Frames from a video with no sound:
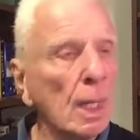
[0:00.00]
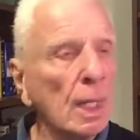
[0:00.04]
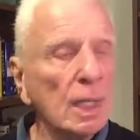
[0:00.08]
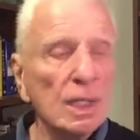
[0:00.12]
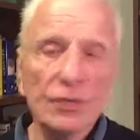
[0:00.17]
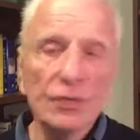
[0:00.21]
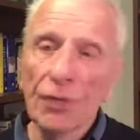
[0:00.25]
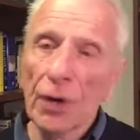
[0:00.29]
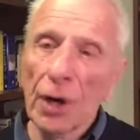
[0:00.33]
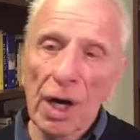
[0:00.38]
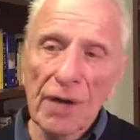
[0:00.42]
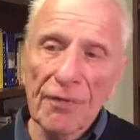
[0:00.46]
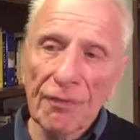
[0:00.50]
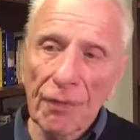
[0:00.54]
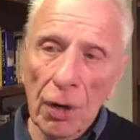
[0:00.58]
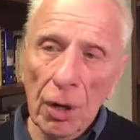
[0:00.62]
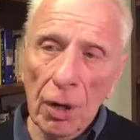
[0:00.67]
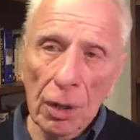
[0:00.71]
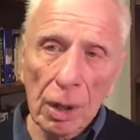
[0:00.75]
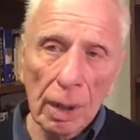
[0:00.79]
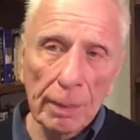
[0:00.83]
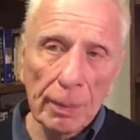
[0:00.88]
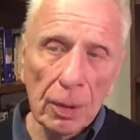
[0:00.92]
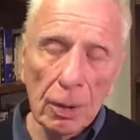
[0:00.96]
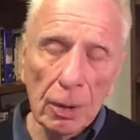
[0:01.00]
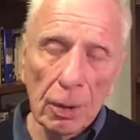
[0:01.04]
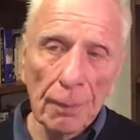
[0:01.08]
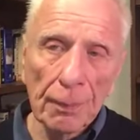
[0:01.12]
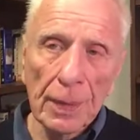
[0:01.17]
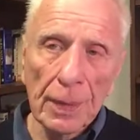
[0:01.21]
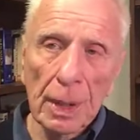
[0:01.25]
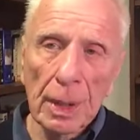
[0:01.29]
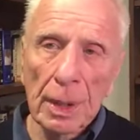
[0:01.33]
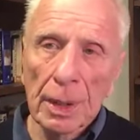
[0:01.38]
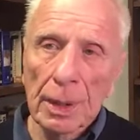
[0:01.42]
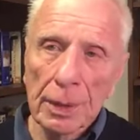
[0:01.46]
it's very vulnerable
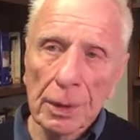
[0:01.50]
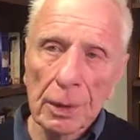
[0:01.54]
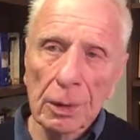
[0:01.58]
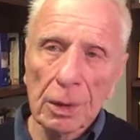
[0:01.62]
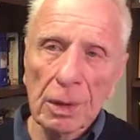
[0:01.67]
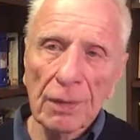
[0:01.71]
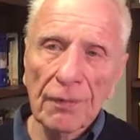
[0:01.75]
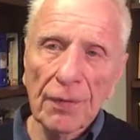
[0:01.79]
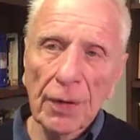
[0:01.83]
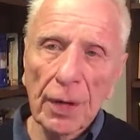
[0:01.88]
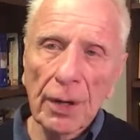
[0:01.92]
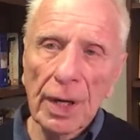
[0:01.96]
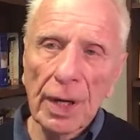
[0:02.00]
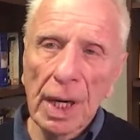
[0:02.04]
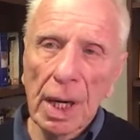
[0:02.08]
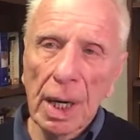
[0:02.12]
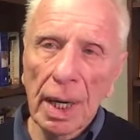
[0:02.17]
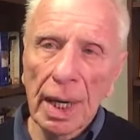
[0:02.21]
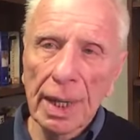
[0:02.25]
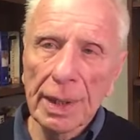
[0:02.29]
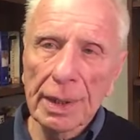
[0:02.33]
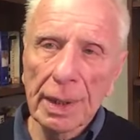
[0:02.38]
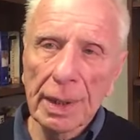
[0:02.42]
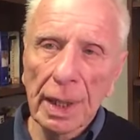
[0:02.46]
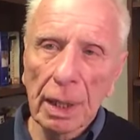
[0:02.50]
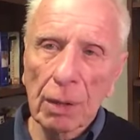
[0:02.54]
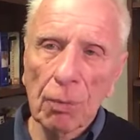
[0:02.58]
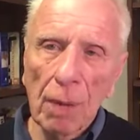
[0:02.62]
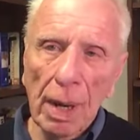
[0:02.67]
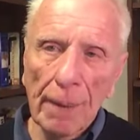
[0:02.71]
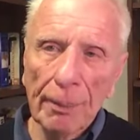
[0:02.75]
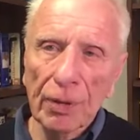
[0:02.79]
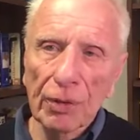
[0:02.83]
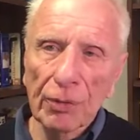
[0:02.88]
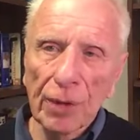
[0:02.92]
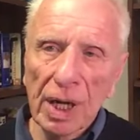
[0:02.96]
to the very high-tech
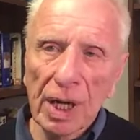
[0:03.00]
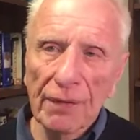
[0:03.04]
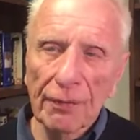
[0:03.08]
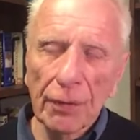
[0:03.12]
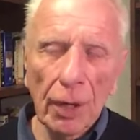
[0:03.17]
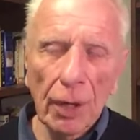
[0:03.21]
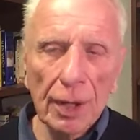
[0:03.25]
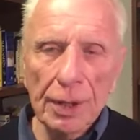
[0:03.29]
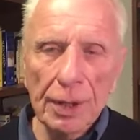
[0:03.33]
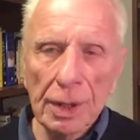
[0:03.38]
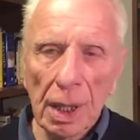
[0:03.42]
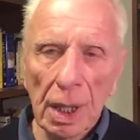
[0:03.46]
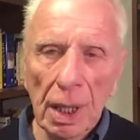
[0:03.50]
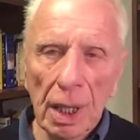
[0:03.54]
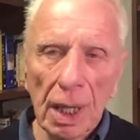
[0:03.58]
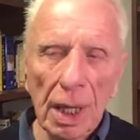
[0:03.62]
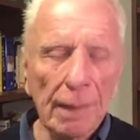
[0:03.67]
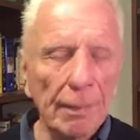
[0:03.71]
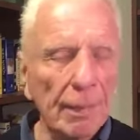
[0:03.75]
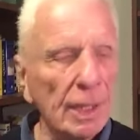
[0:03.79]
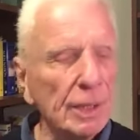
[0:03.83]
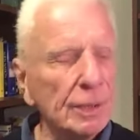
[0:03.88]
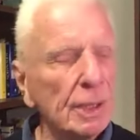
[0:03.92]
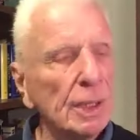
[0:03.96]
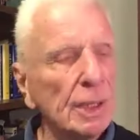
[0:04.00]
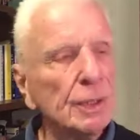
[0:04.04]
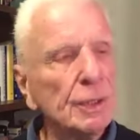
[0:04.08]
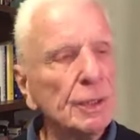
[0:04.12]
weaponry of our time, as I